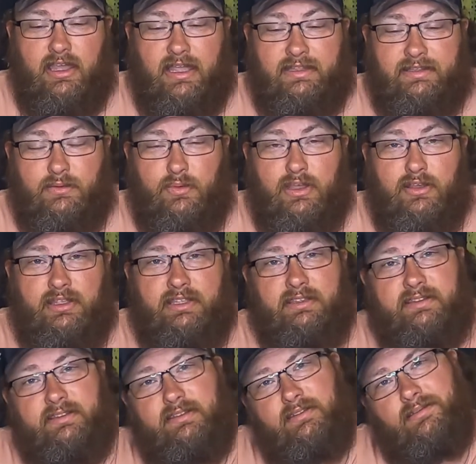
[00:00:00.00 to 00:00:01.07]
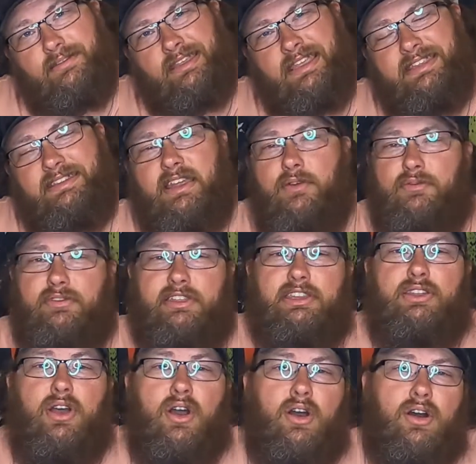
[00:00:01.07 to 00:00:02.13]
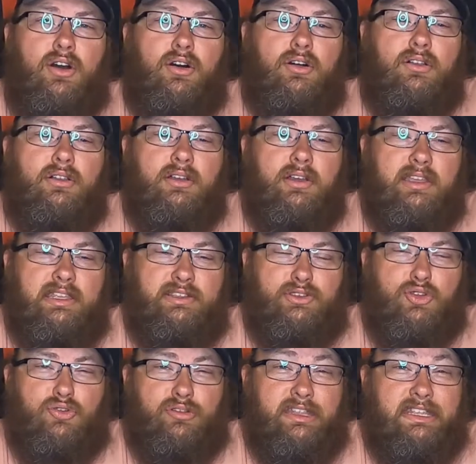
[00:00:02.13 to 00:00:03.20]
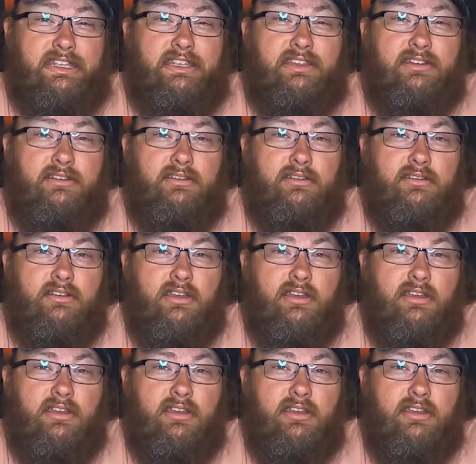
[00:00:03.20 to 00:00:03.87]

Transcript: I said, "Well, he's not really tall. He's green."